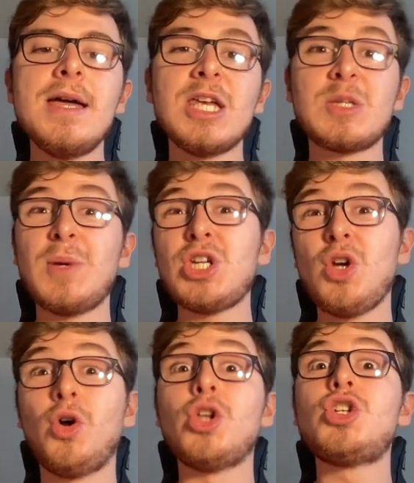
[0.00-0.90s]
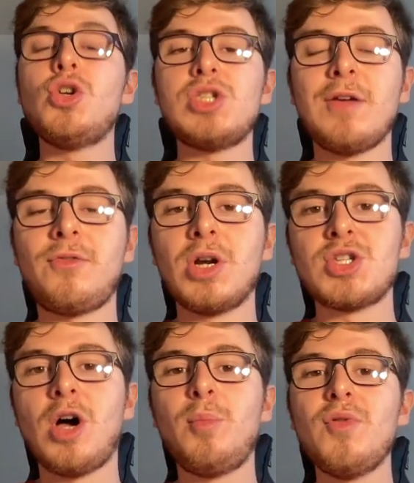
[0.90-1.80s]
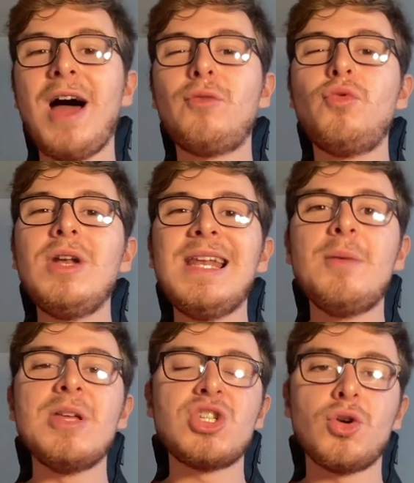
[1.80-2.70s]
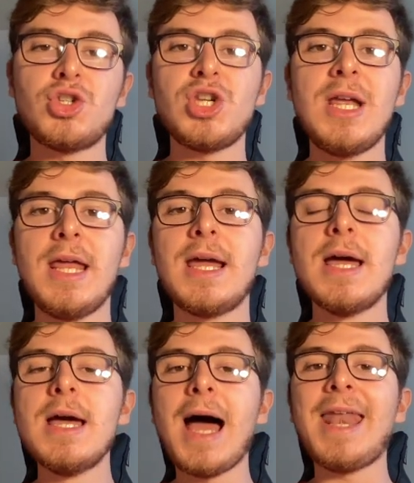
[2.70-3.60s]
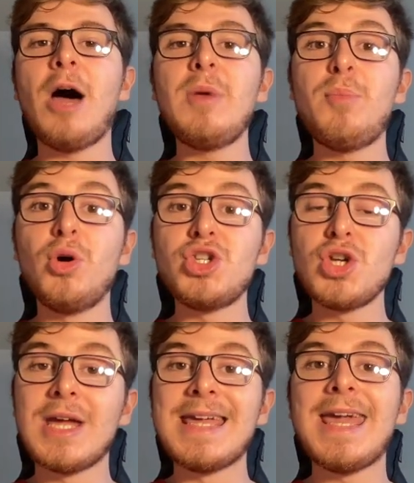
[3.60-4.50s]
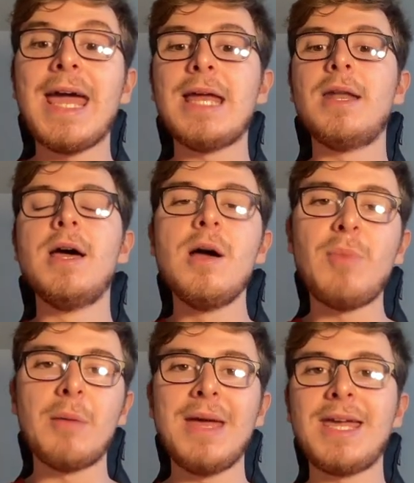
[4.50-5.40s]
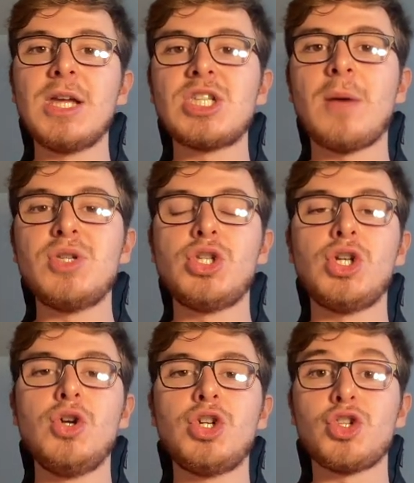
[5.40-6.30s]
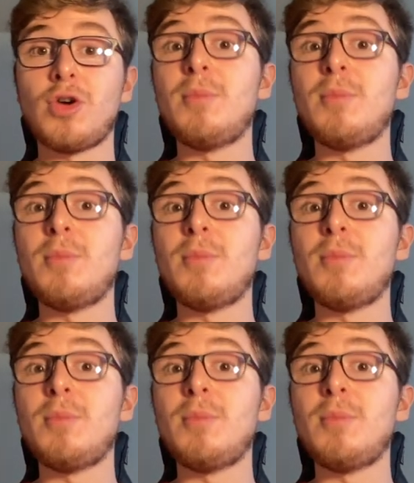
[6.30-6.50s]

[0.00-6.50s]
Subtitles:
especially on a Tuesday, for example, that really limits your ceiling and how many points you can gain by making substitutions.